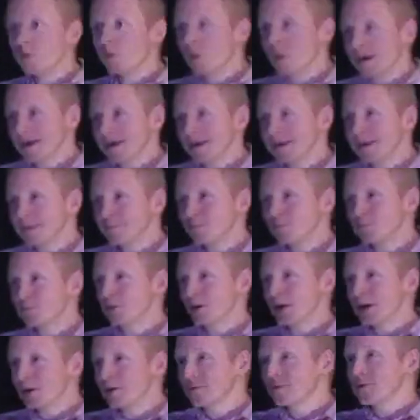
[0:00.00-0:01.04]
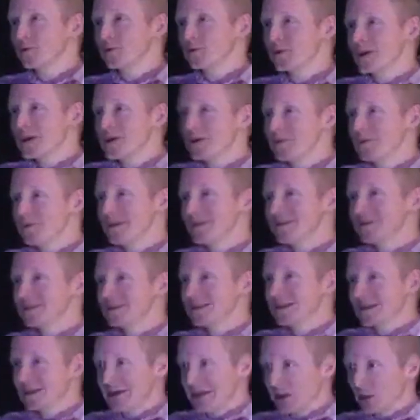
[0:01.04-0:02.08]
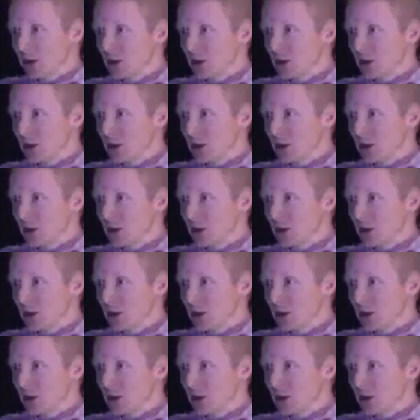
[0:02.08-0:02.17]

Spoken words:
way that prayer for your enemies can